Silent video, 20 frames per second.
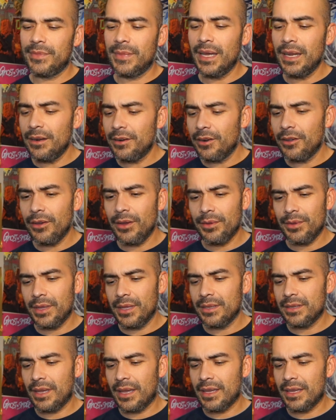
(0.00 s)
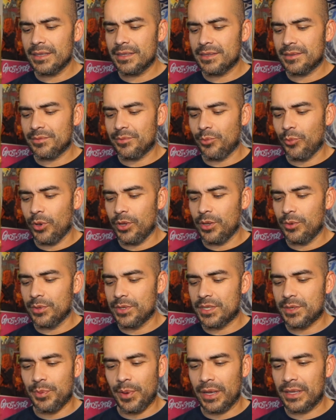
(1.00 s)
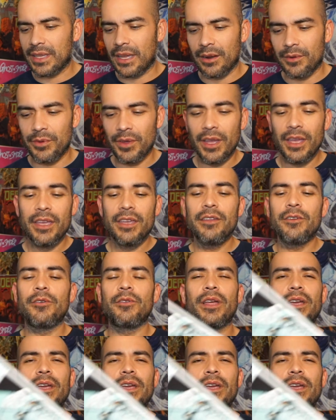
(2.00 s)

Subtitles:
I don't know, I guess what you would expect out of, you know,